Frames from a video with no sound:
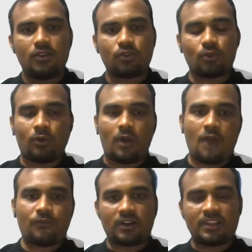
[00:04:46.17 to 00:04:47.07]
So
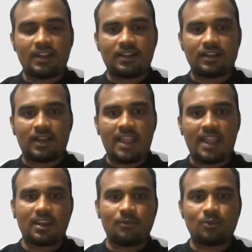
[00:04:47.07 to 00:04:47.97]
after that, I
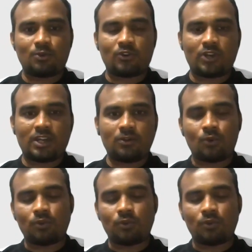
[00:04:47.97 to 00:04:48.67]
came to know that no,